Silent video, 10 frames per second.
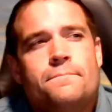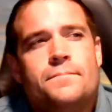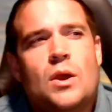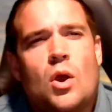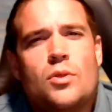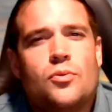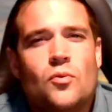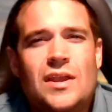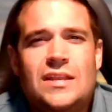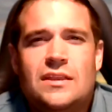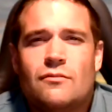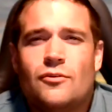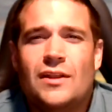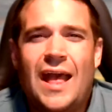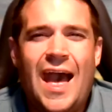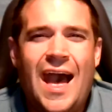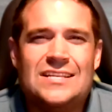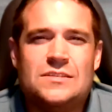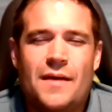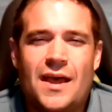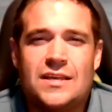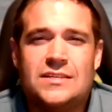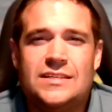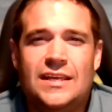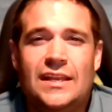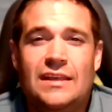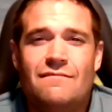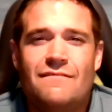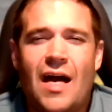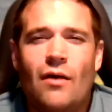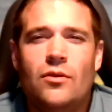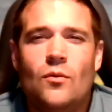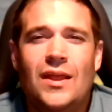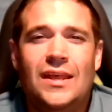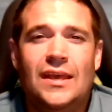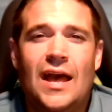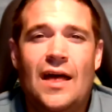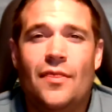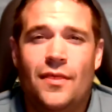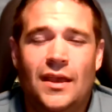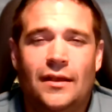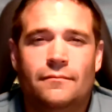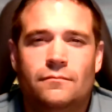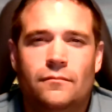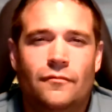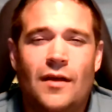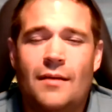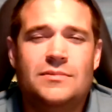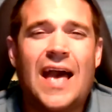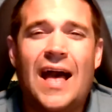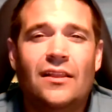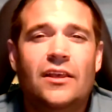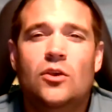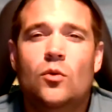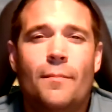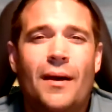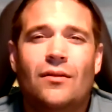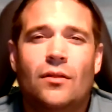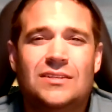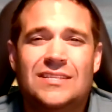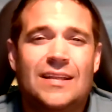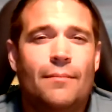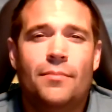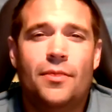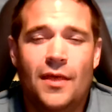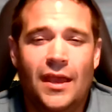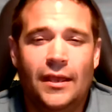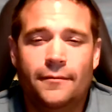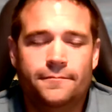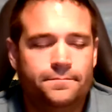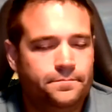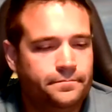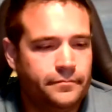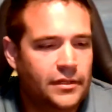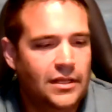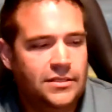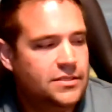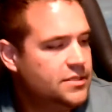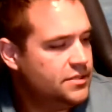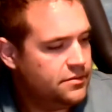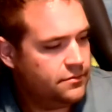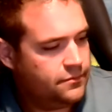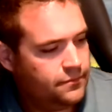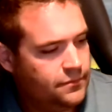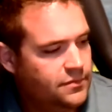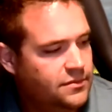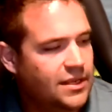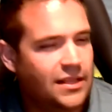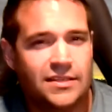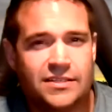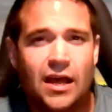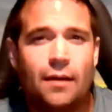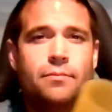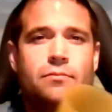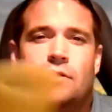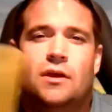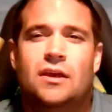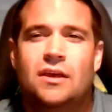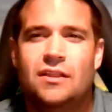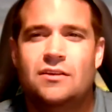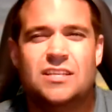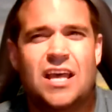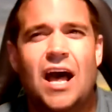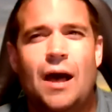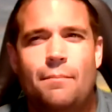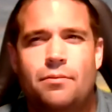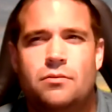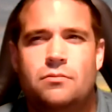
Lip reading: There are three different aspects in evaluating a thing. If I'm telling you about something, let's take this cup. There's a cup.